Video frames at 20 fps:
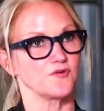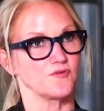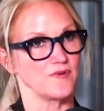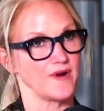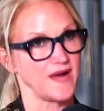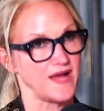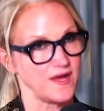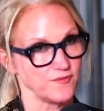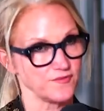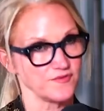
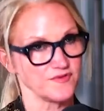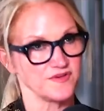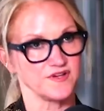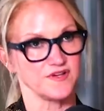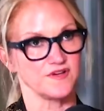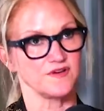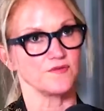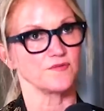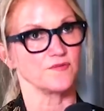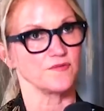
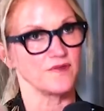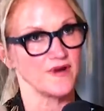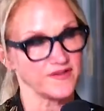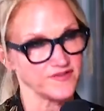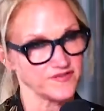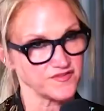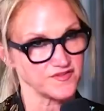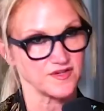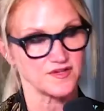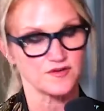grounded,
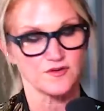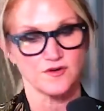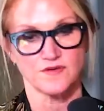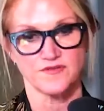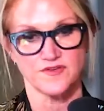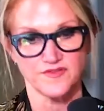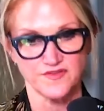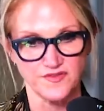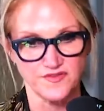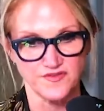resting
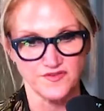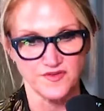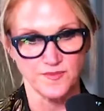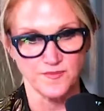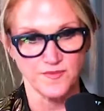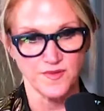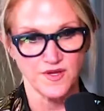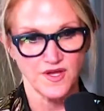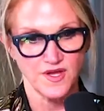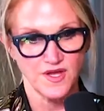nervous
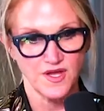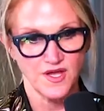system,